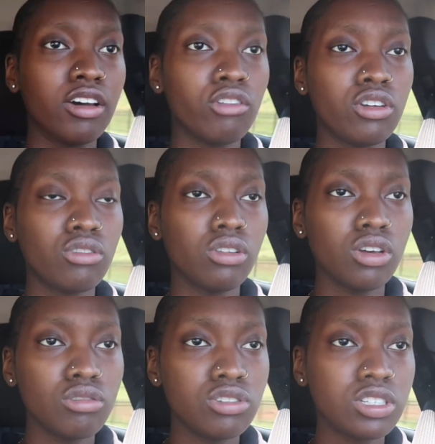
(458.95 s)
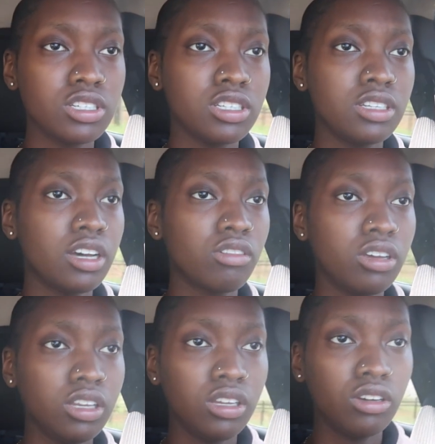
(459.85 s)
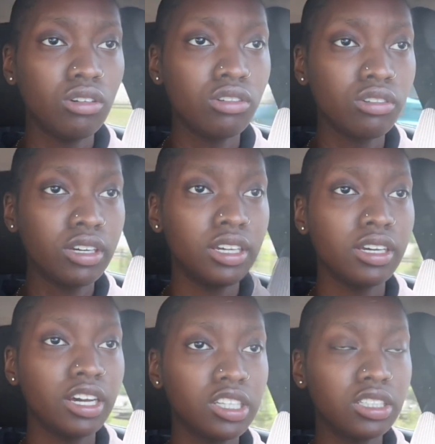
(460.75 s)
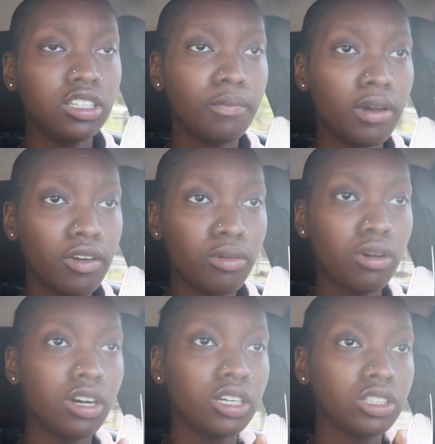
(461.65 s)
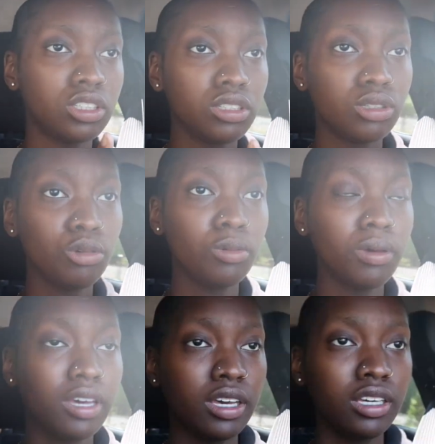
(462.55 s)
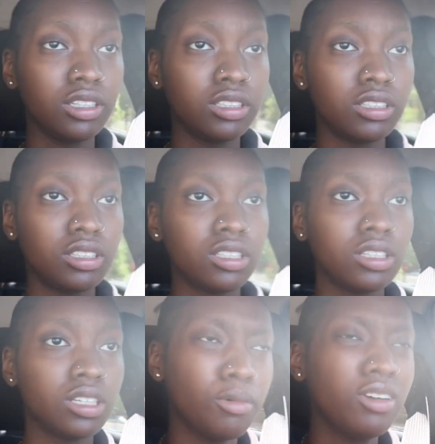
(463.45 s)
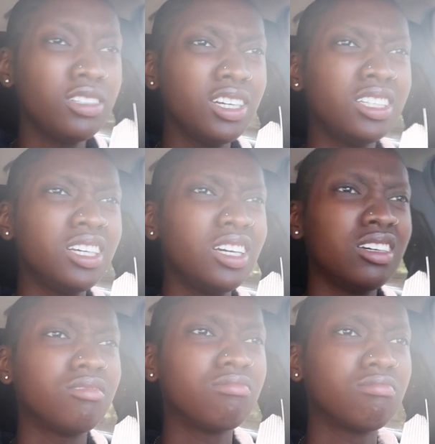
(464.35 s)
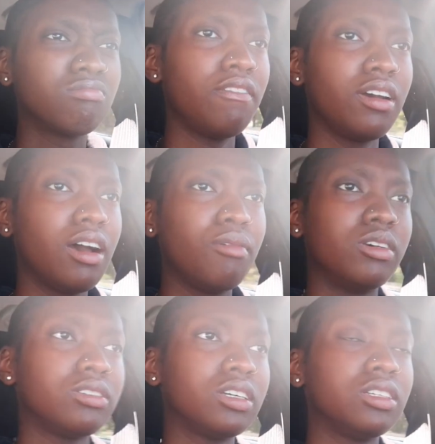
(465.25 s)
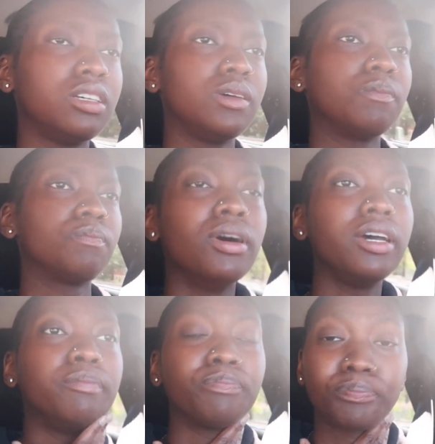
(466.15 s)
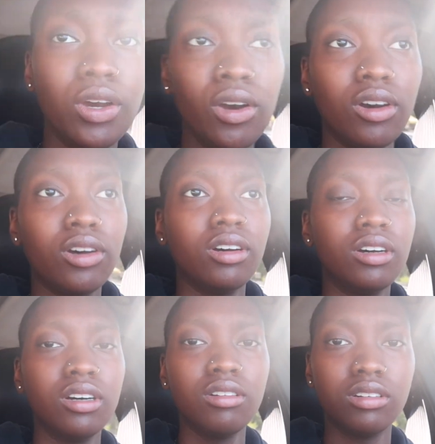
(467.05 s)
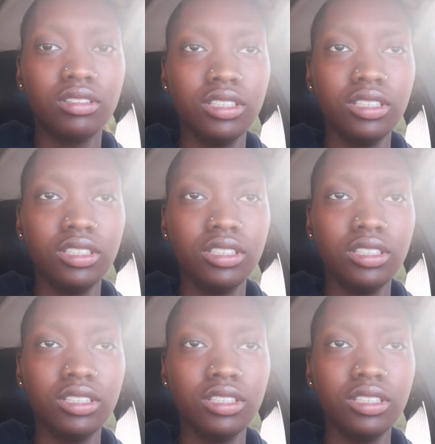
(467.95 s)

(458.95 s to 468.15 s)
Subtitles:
I don't need no lotion. I don't need deodorant. I just need mouthwash, toothpaste. What else did I say? Forgot what else I said. But, y'all, hold on.